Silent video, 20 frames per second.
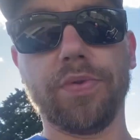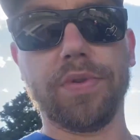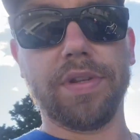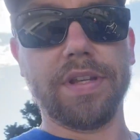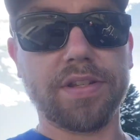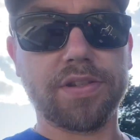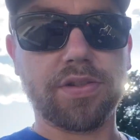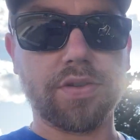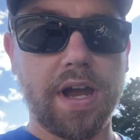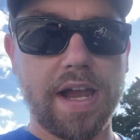
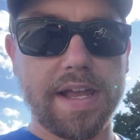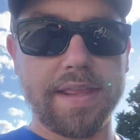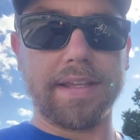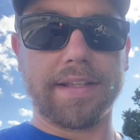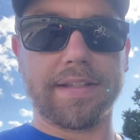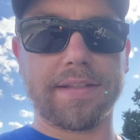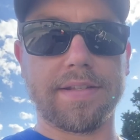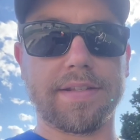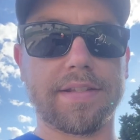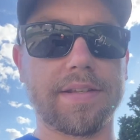this. So I
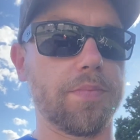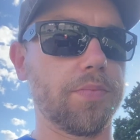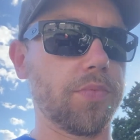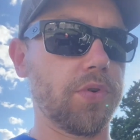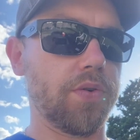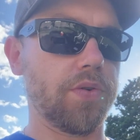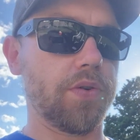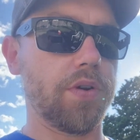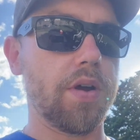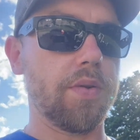think there's something
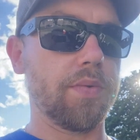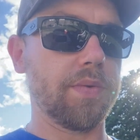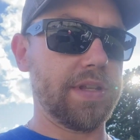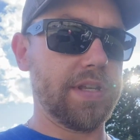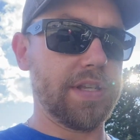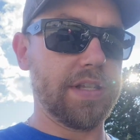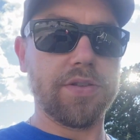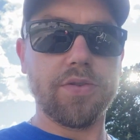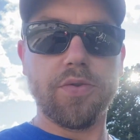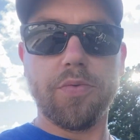going on with
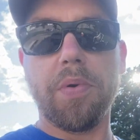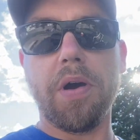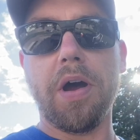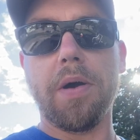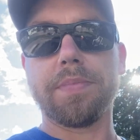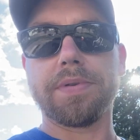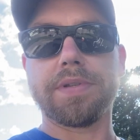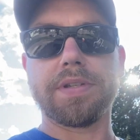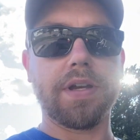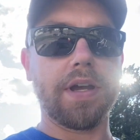these new
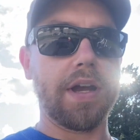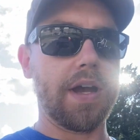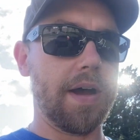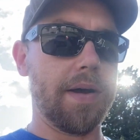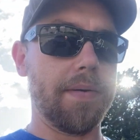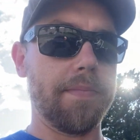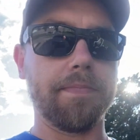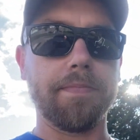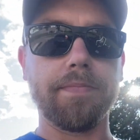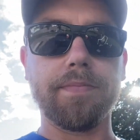pumps.
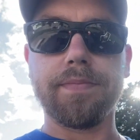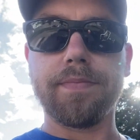Um,